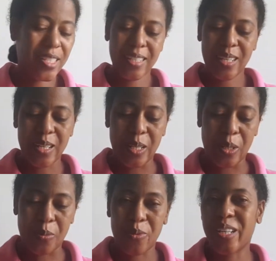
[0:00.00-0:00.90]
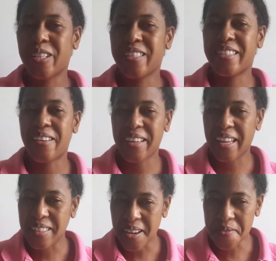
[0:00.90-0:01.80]
needed a little break. Just now I
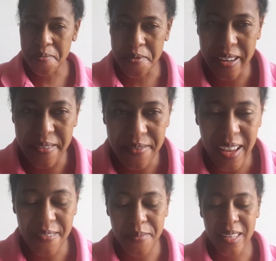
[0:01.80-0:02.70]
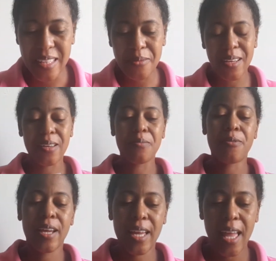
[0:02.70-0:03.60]
can't talk for more than 5 minutes without a
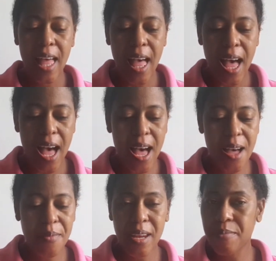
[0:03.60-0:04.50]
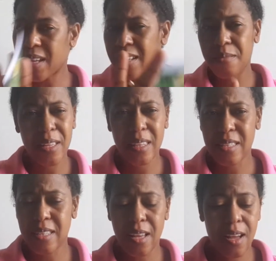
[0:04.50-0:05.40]
break. And I'm not going to make
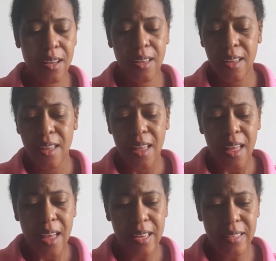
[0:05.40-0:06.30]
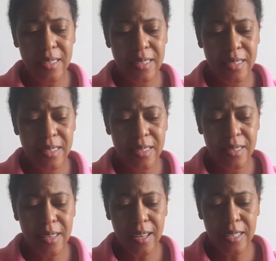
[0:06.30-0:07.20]
this long. it's
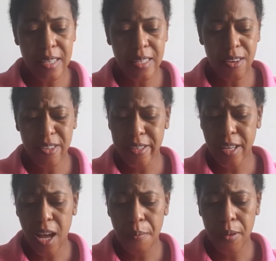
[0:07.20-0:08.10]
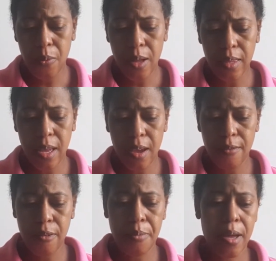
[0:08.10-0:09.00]
not necessary to copy what
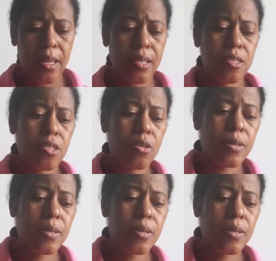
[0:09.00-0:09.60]
everybody else do.